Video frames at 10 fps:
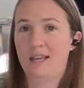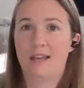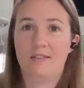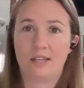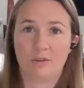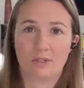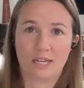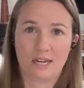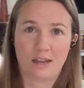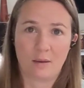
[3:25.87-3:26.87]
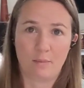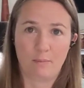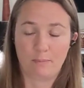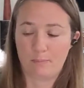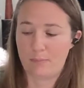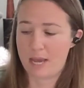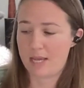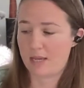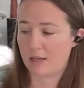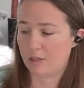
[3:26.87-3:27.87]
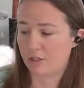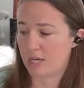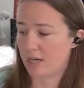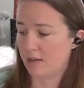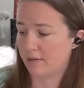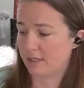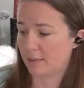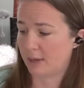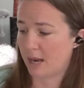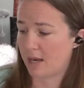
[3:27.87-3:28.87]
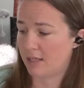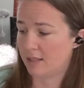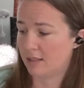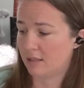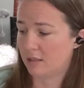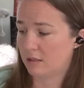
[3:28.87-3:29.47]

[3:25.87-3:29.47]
And then you'll need a baking sheet of some kind.